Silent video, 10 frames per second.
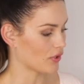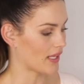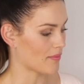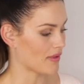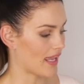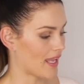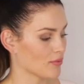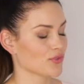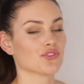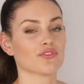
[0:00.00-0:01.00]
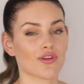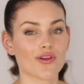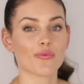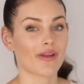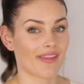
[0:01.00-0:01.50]
Will I be able to
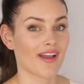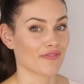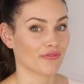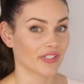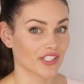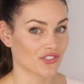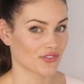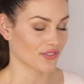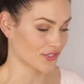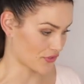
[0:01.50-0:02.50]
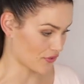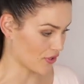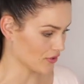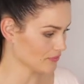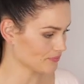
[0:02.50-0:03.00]
know whether I've reached this
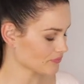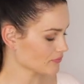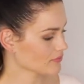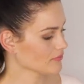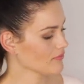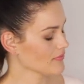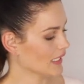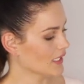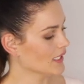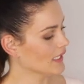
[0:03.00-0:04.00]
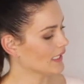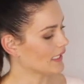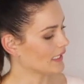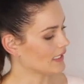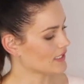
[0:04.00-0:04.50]
goal?
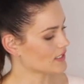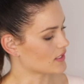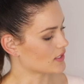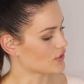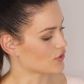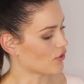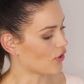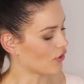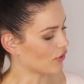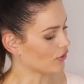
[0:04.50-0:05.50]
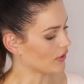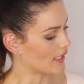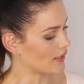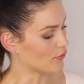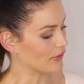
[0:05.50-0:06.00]
Is this goal
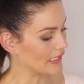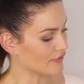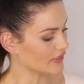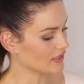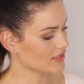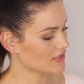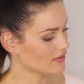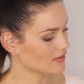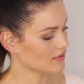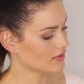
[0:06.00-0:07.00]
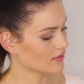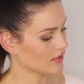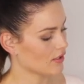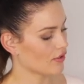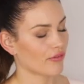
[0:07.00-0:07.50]
uh, relevant
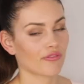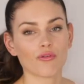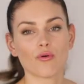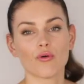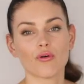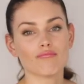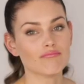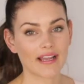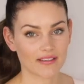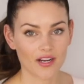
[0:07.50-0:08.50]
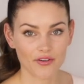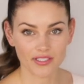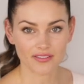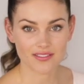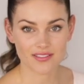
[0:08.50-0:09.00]
for my
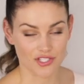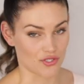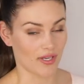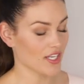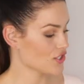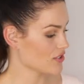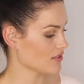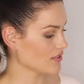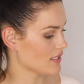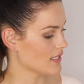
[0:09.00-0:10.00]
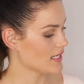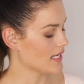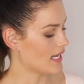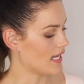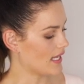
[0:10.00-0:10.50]
current situation?
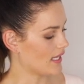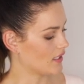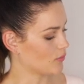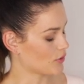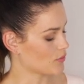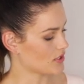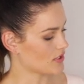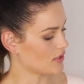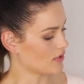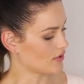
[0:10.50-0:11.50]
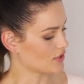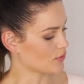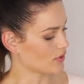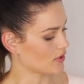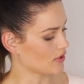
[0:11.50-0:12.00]
And what was the
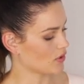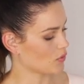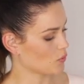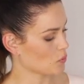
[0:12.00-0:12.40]
last one?